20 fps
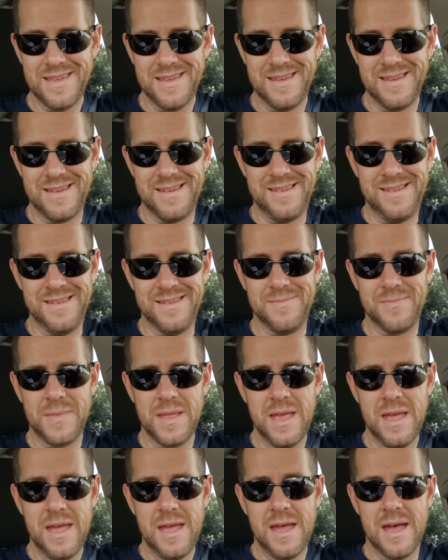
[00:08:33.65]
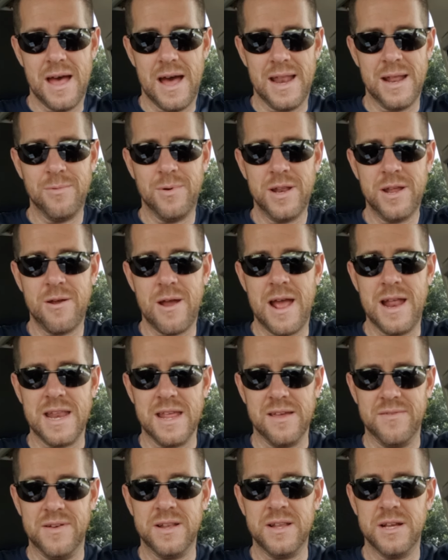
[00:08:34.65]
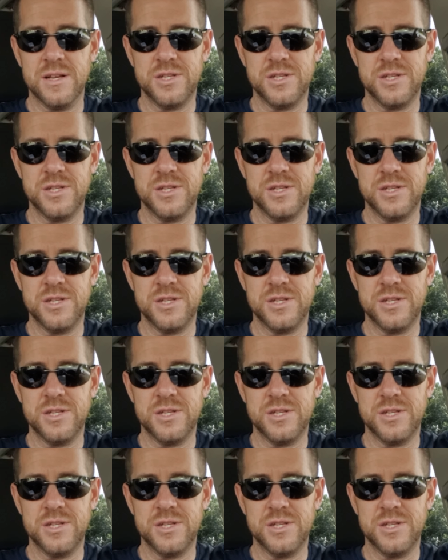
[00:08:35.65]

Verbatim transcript: I didn't want to hear any of it.